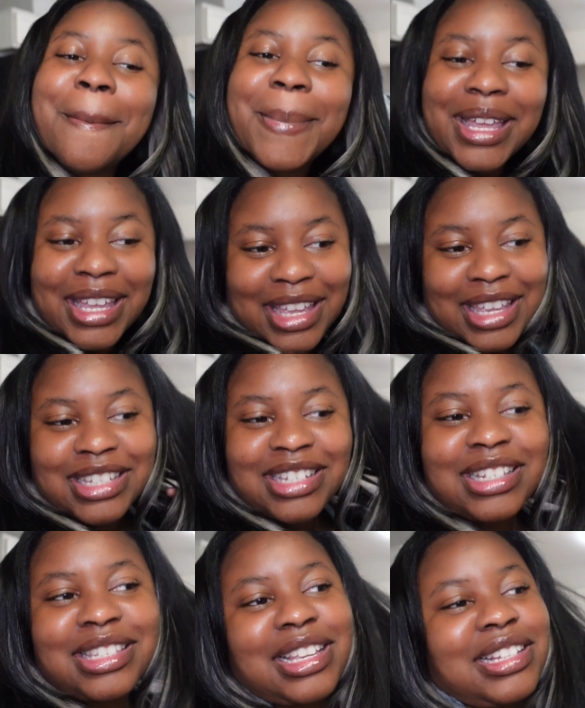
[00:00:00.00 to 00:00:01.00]
But it's
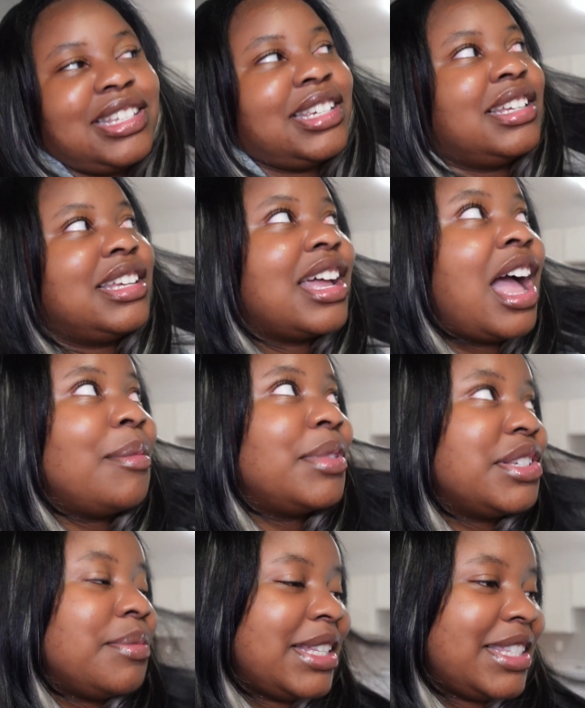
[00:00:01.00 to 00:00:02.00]
just such an
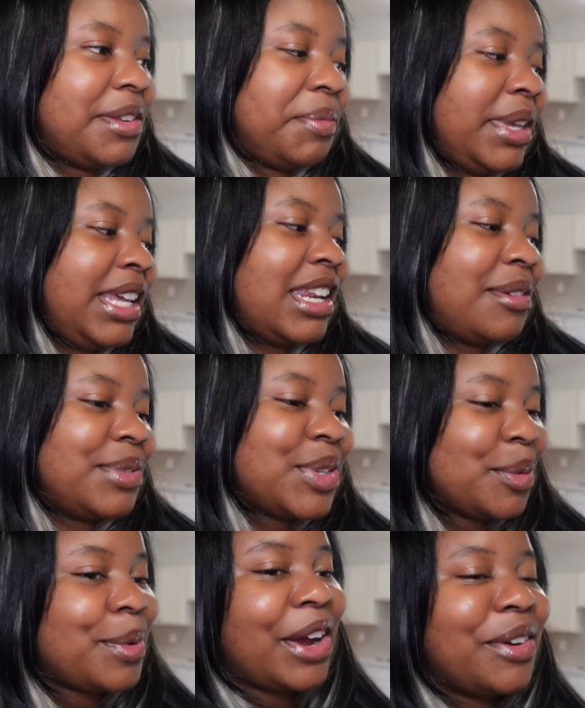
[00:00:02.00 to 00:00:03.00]
accomplishment to me, and I'm
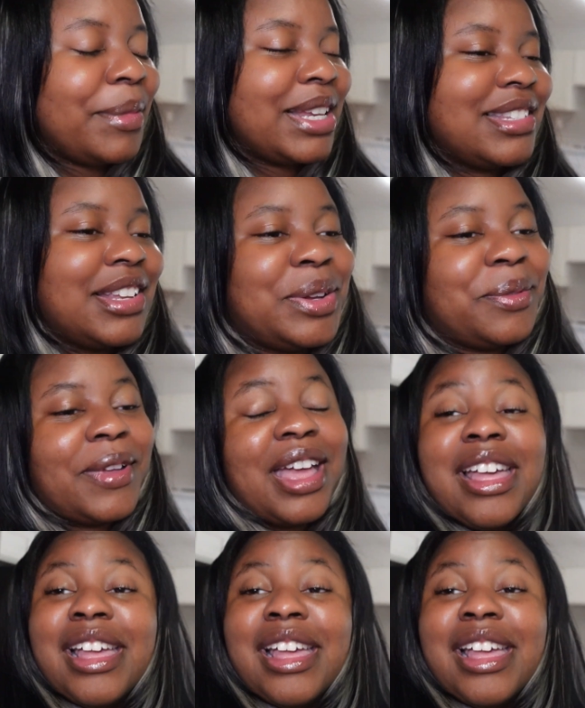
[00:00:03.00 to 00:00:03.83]
so proud of myself,